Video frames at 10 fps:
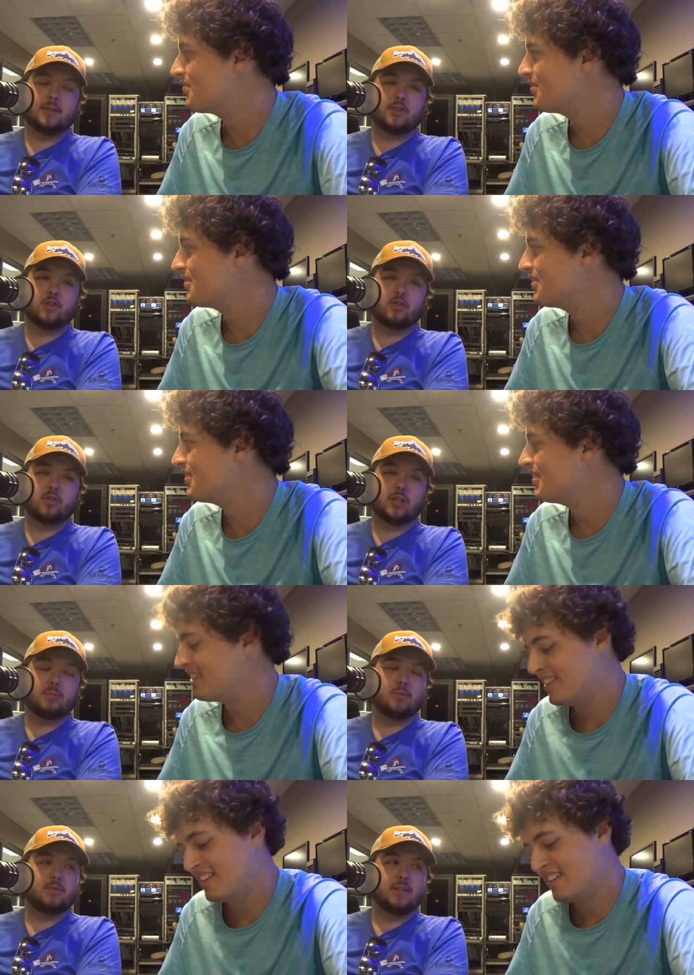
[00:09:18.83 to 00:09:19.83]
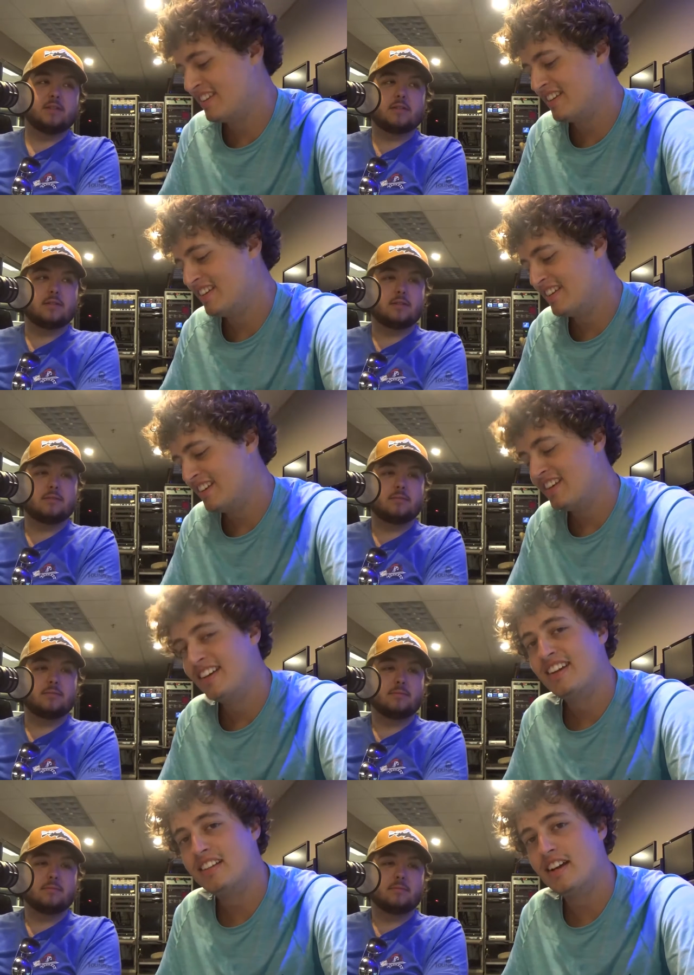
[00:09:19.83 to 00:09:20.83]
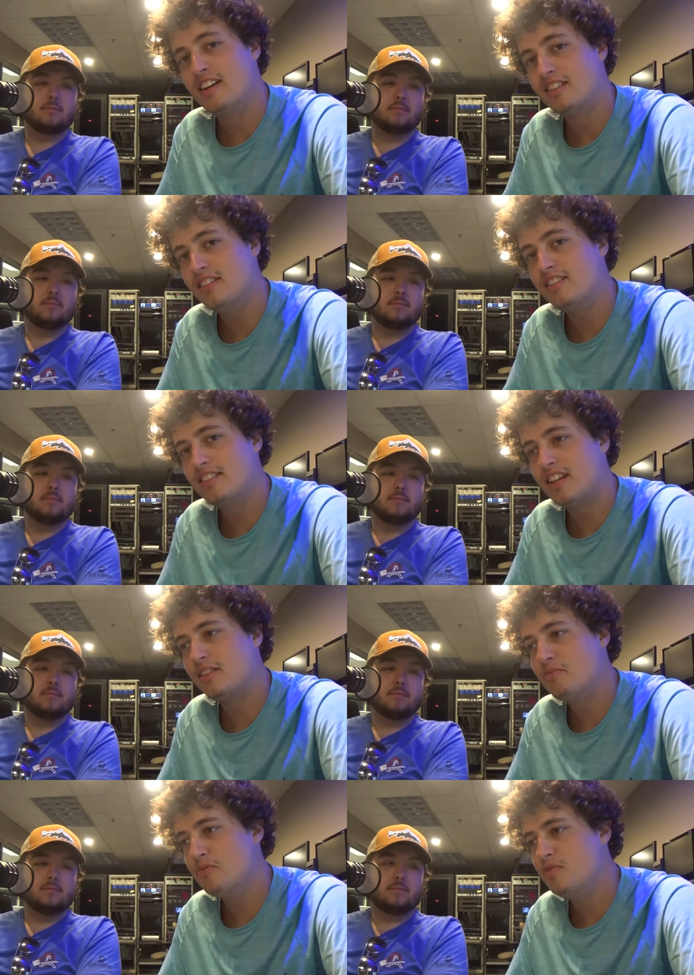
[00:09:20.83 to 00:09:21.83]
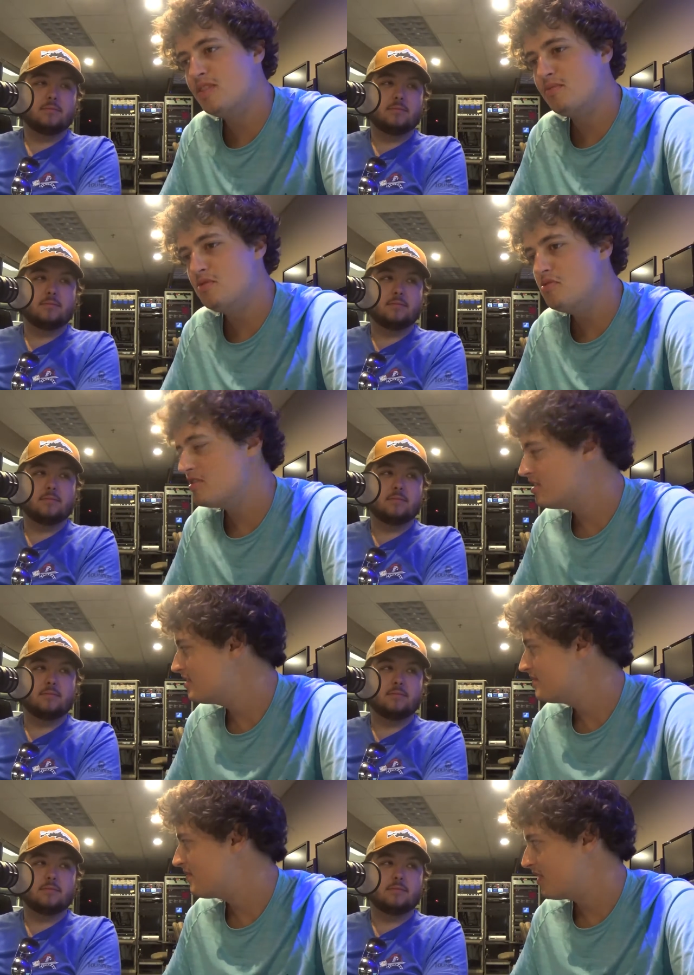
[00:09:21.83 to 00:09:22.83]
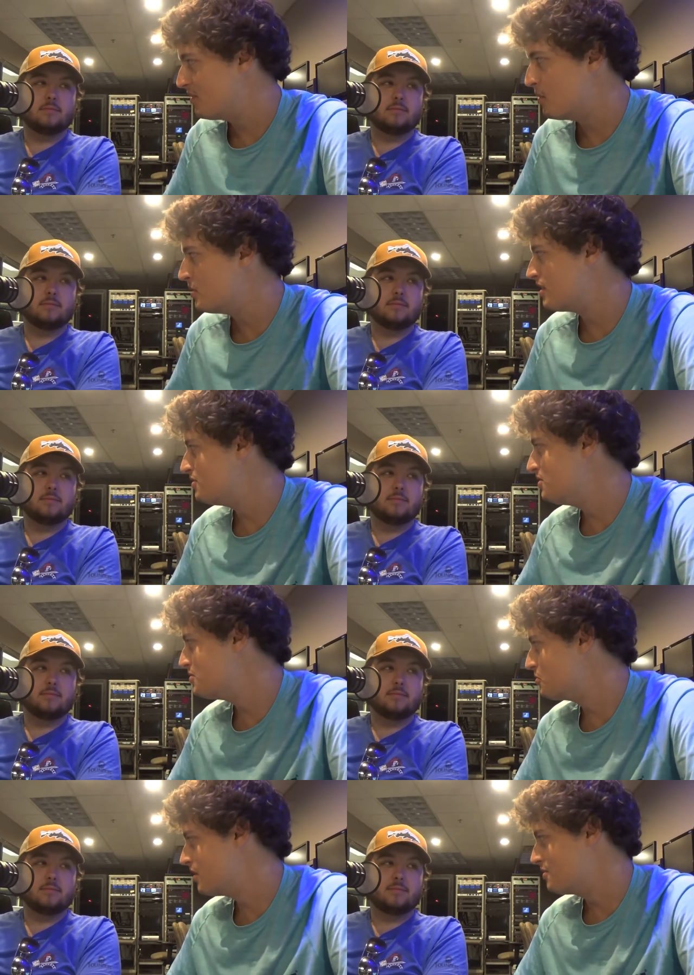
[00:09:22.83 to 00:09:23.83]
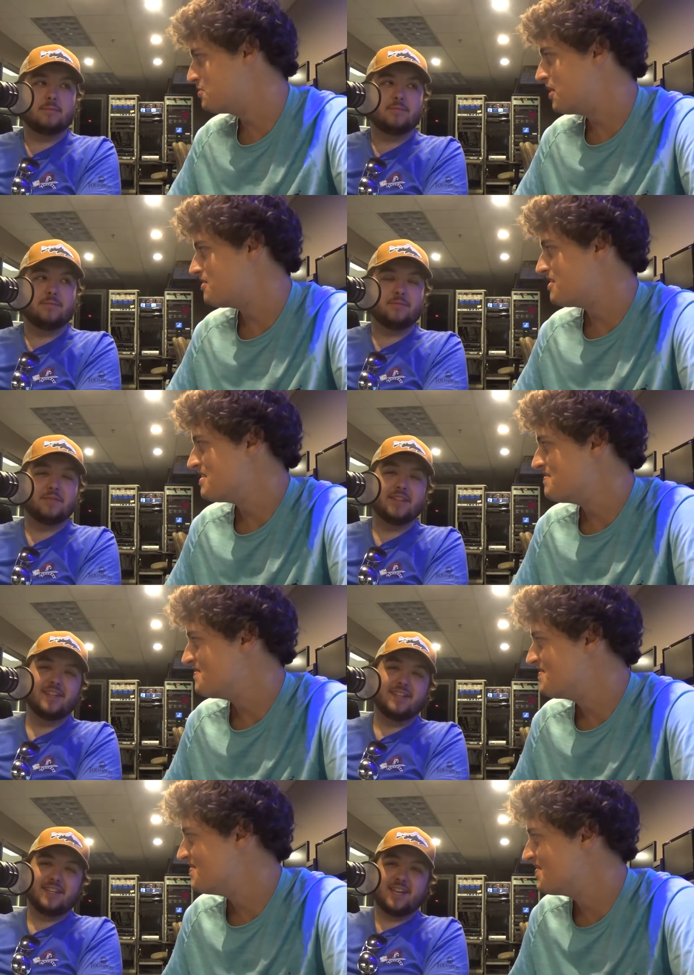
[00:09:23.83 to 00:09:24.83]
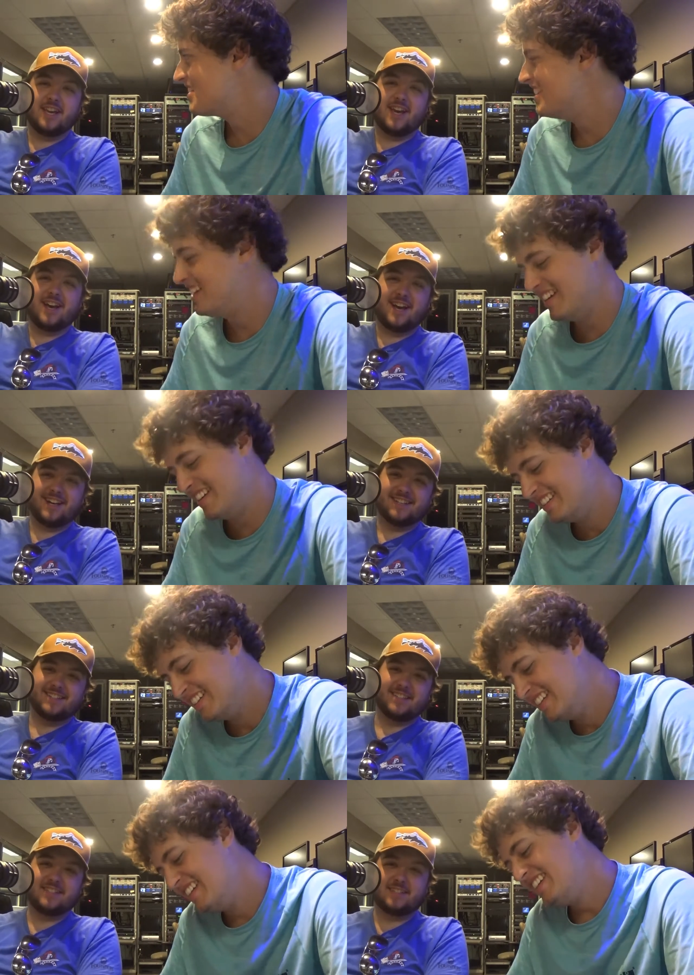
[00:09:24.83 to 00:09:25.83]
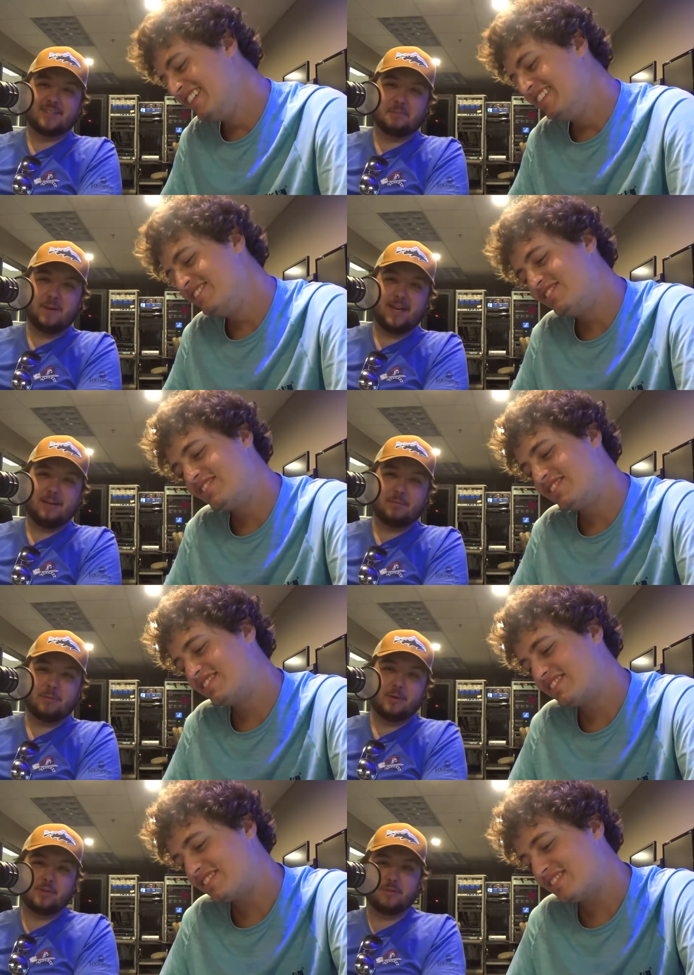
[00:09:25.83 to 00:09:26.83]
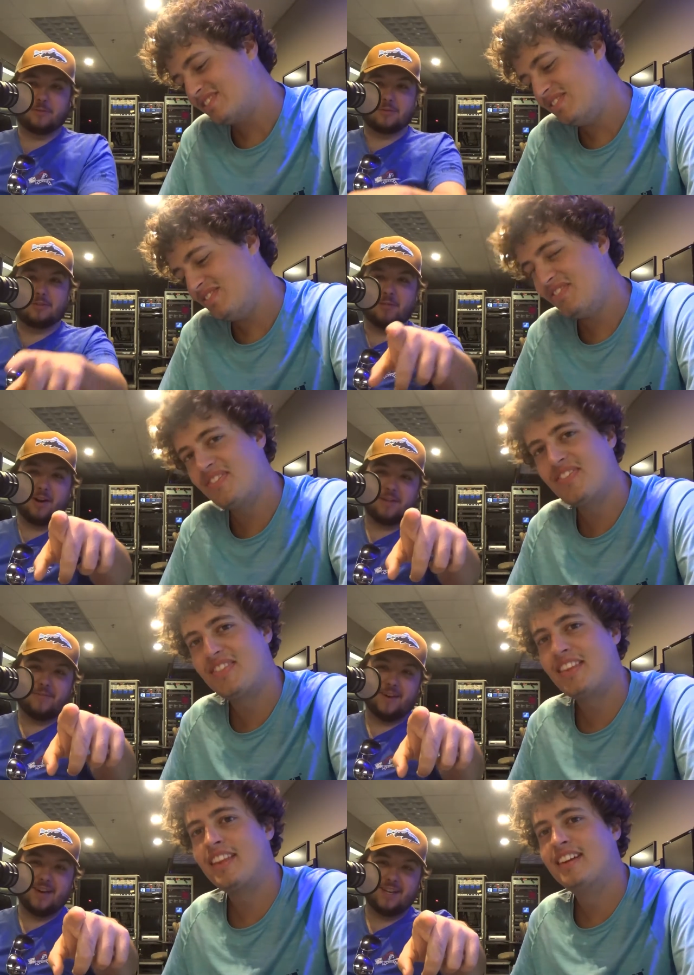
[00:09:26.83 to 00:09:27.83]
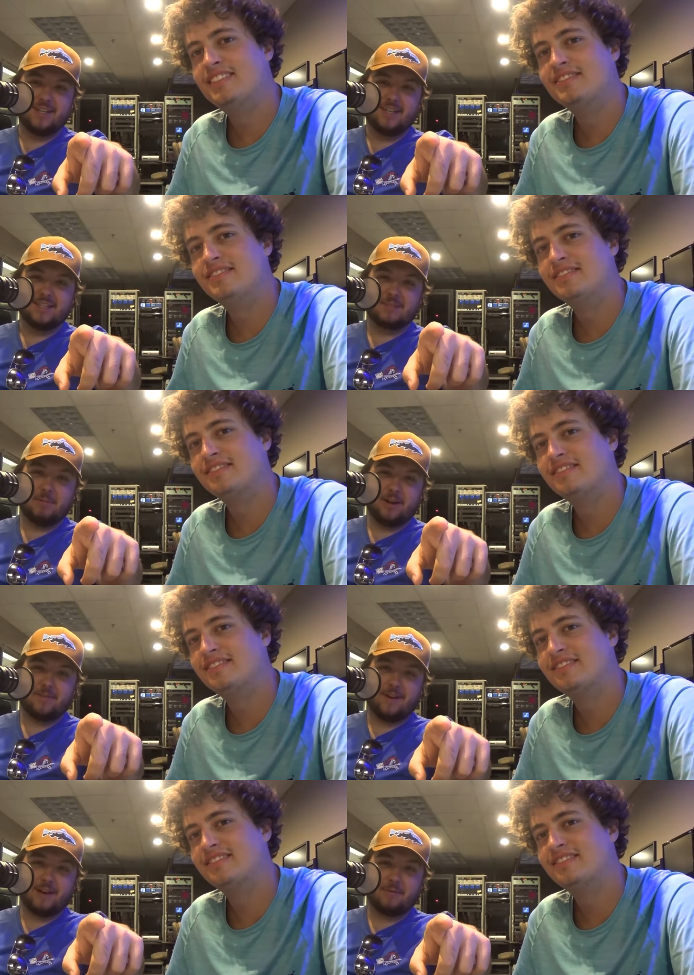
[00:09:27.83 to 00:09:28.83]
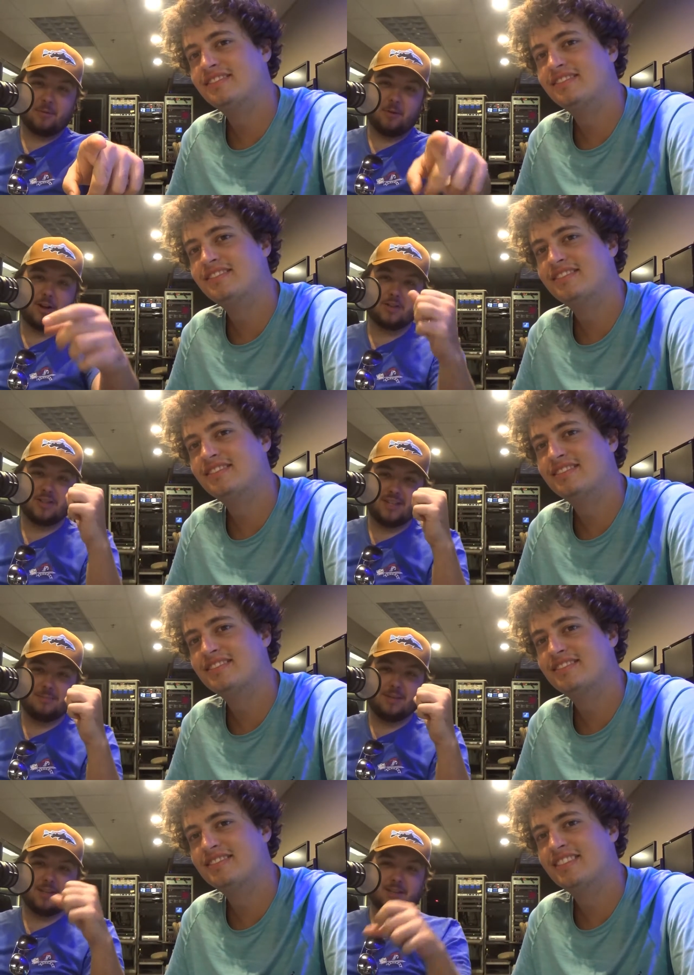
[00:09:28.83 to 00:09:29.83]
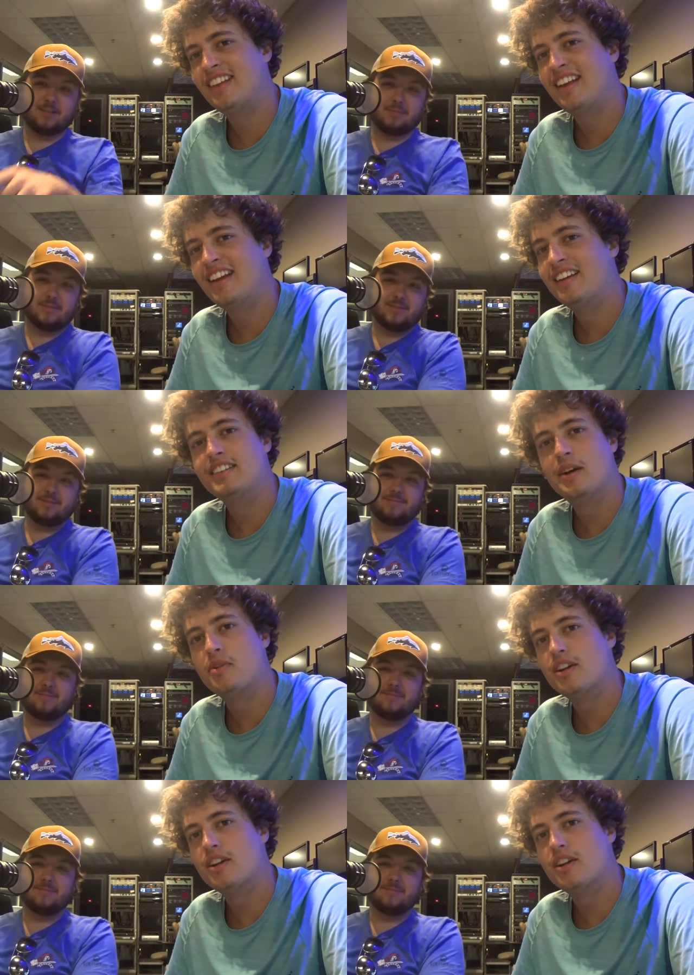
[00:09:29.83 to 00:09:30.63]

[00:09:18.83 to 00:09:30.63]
Speaker 1: I stream movies. Yeah, legally download movies and music. Well, we don't have to do that anymore. We have Spotify.
Speaker 2: Yeah. This is a paid promotion for Spotify. Spotify, if you're watching, hit me up. Yeah, we're